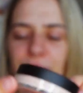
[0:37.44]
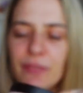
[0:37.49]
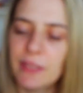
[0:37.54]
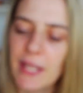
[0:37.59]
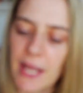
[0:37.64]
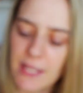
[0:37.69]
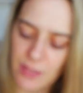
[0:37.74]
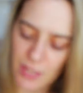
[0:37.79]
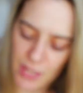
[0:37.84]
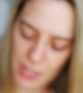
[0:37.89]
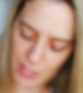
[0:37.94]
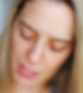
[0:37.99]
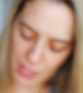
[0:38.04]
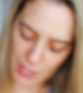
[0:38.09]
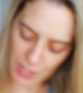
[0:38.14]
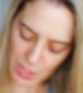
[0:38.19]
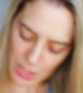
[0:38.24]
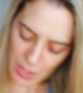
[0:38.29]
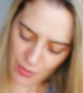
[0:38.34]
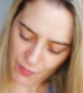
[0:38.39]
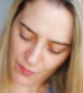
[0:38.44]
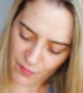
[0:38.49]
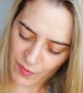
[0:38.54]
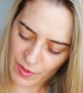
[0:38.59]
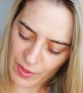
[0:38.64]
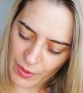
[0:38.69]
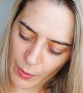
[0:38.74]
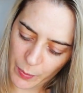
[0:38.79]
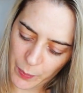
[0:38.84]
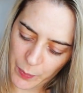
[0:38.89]
flat
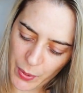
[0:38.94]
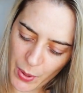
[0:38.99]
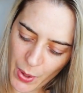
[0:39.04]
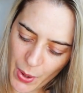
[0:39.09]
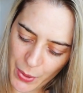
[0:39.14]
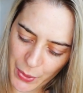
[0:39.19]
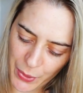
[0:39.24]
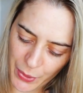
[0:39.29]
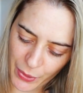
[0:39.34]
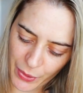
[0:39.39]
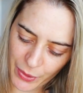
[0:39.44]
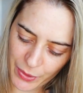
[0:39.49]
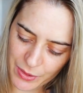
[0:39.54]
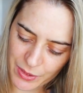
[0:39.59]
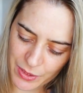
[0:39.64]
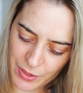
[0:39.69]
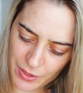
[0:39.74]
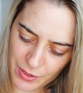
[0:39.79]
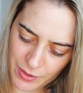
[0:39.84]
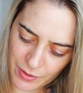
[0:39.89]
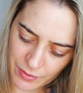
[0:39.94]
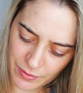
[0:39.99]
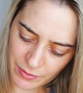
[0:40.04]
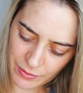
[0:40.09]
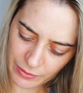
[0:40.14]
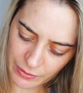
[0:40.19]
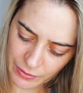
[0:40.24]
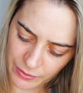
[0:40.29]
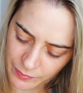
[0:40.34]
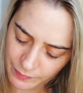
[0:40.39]
little pot.
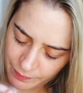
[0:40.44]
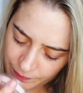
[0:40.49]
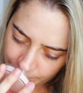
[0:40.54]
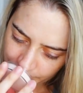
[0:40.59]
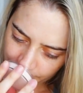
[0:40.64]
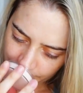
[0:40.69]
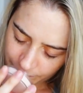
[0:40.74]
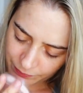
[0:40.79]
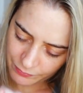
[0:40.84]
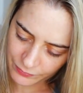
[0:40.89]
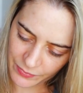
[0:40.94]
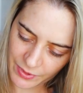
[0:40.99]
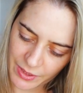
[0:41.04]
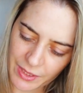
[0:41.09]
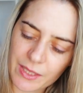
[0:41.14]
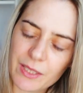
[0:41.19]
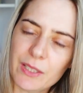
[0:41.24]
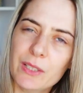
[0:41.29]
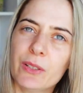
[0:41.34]
Oh, it